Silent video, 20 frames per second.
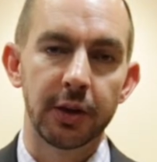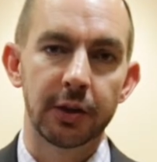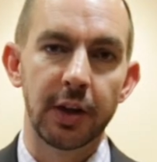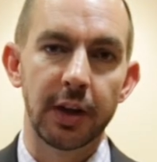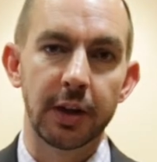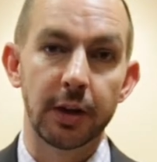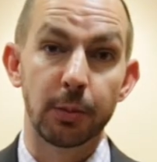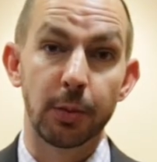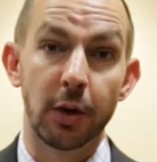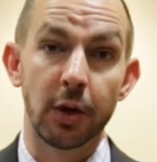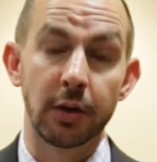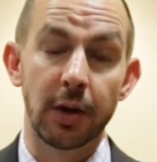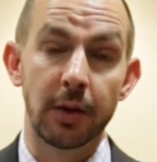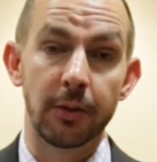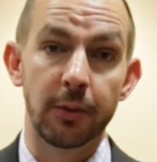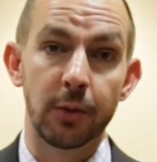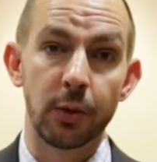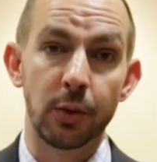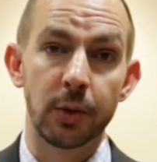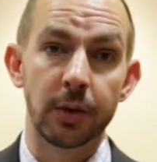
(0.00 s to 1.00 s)
take the
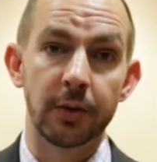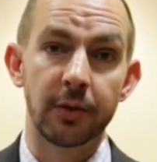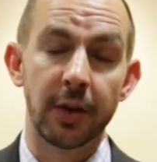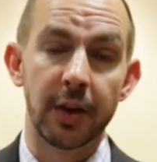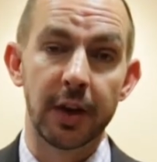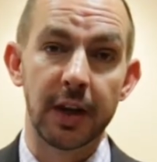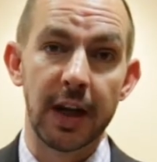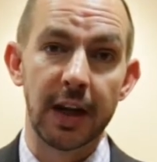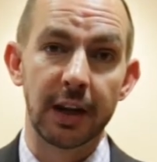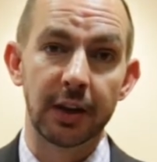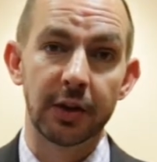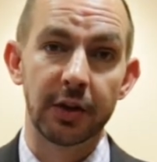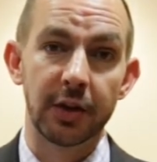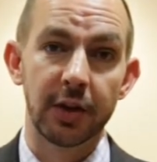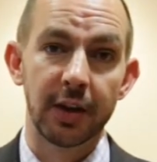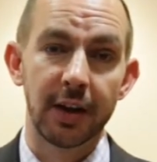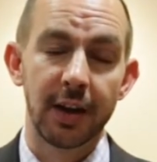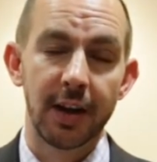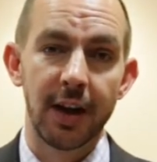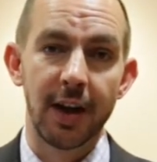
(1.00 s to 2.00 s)
programme forward for the
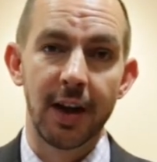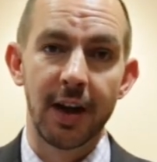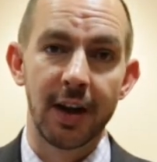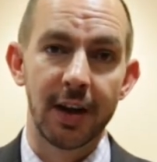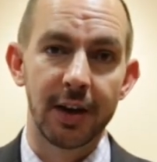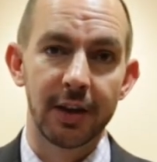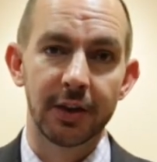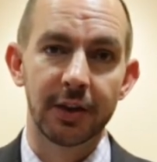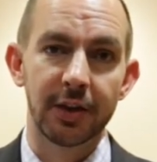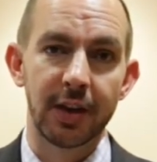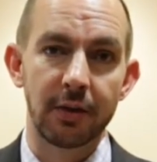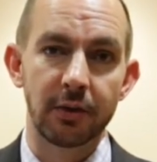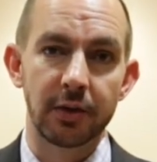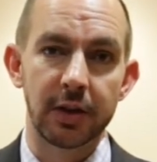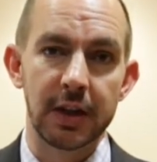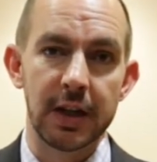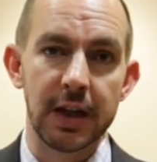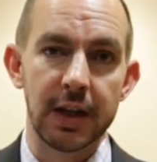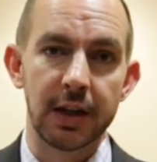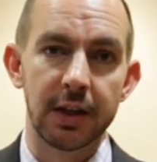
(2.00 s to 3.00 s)
next uh,
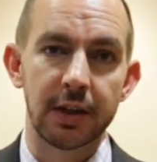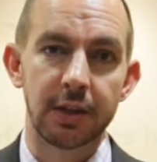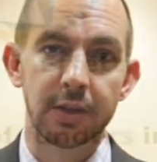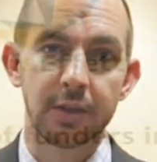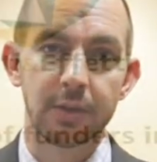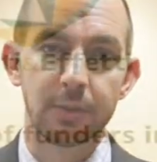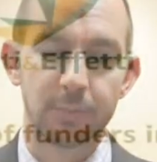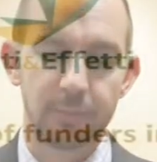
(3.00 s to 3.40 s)
seven years.